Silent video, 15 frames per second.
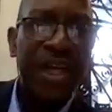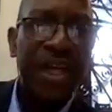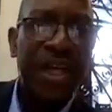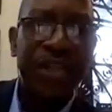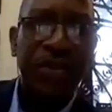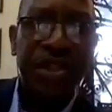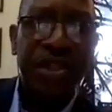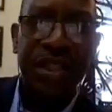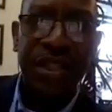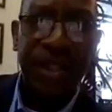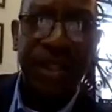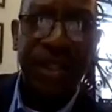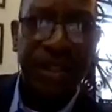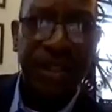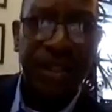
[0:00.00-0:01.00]
lawyers might not
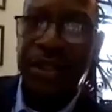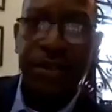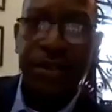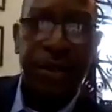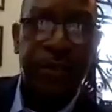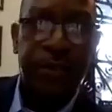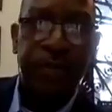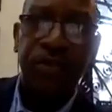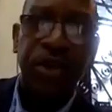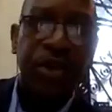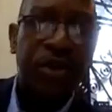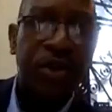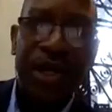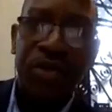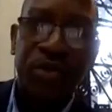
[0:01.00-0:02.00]
need it. Some
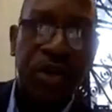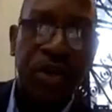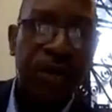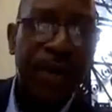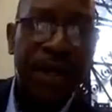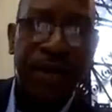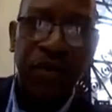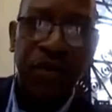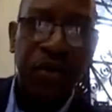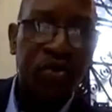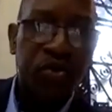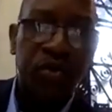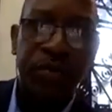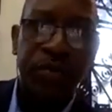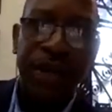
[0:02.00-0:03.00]
young lawyers who come out of
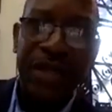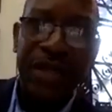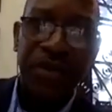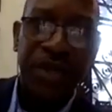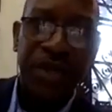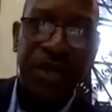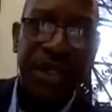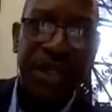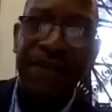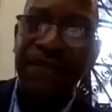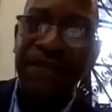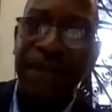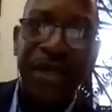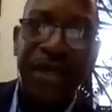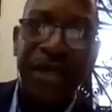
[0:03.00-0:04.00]
law school might already
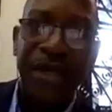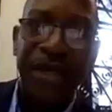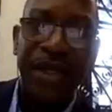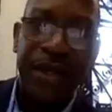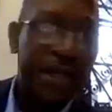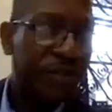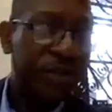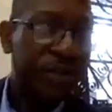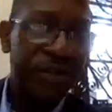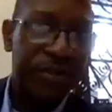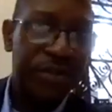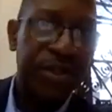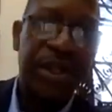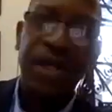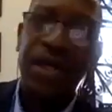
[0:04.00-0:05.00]
have family
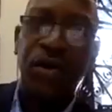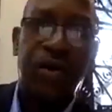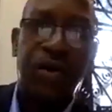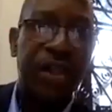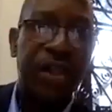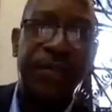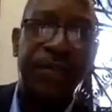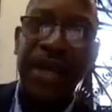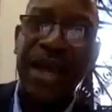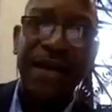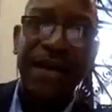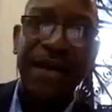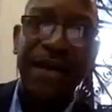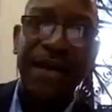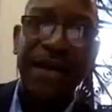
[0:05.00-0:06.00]
connections, or they may
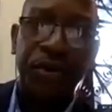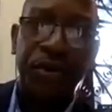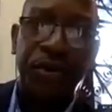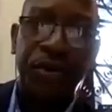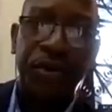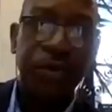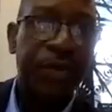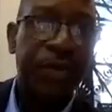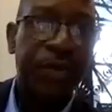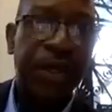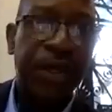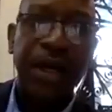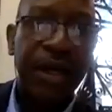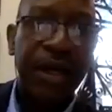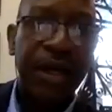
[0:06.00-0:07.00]
have, you know,
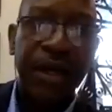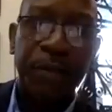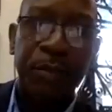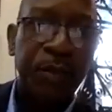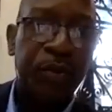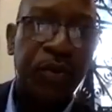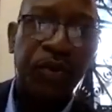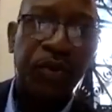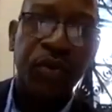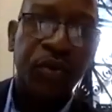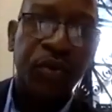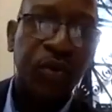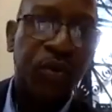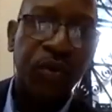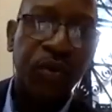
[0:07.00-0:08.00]
people
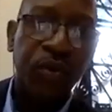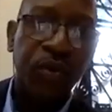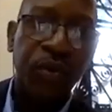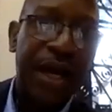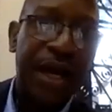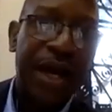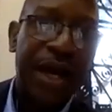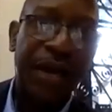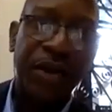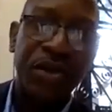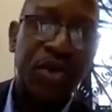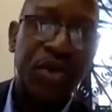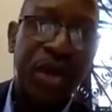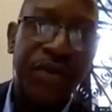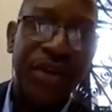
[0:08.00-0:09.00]
who are
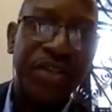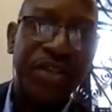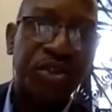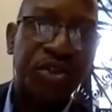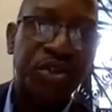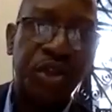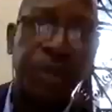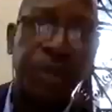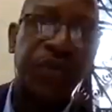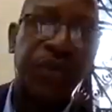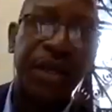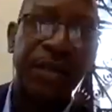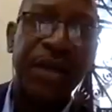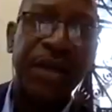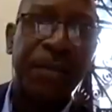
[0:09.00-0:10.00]
going to arrange jobs
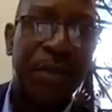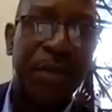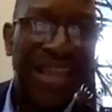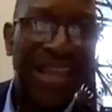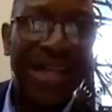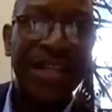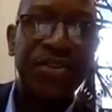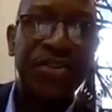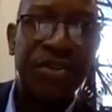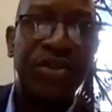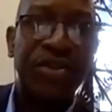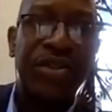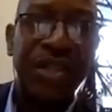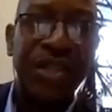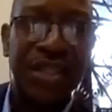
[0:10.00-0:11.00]
for them. But that is
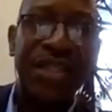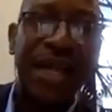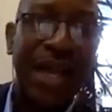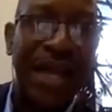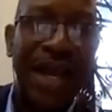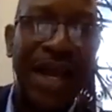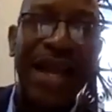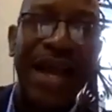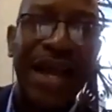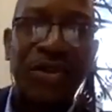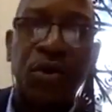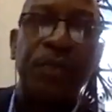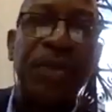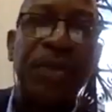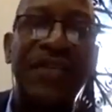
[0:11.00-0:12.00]
not this. I
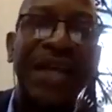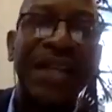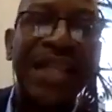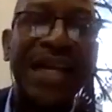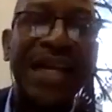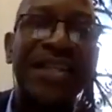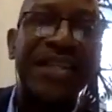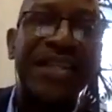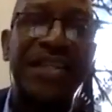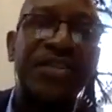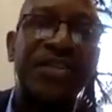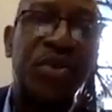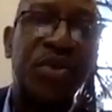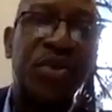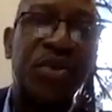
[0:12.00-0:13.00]
don't believe that that is the
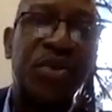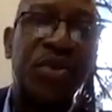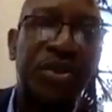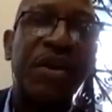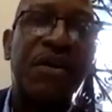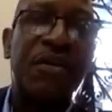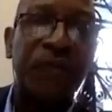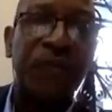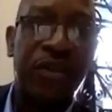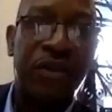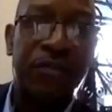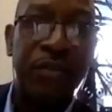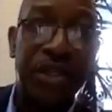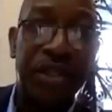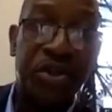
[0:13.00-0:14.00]
situation for
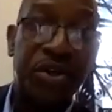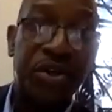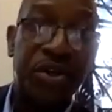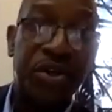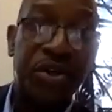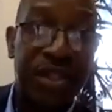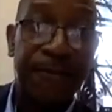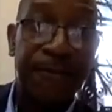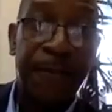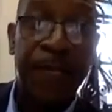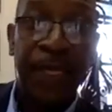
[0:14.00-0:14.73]
the majority.